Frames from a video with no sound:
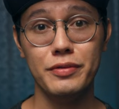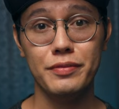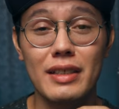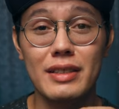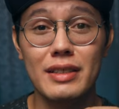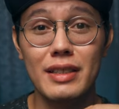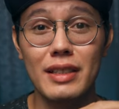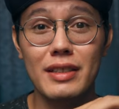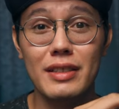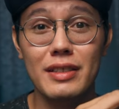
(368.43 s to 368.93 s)

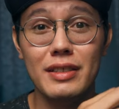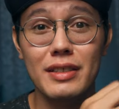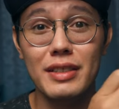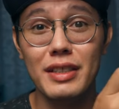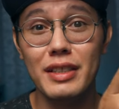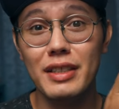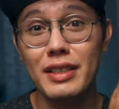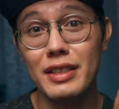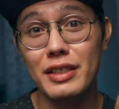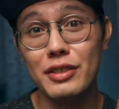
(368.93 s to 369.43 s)
I'd say this
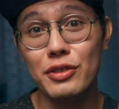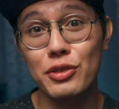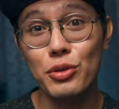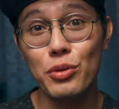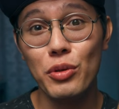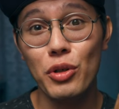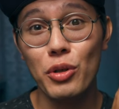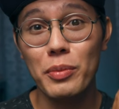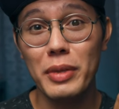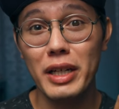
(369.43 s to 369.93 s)
Deity
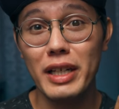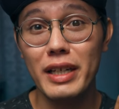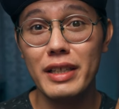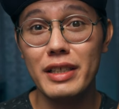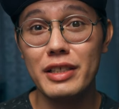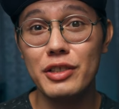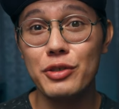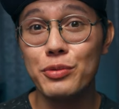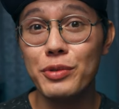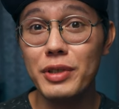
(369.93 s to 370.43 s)
Duo mic
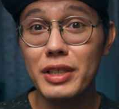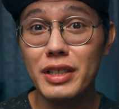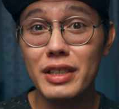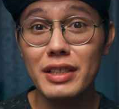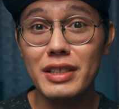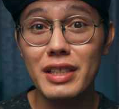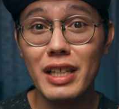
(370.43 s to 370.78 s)
is really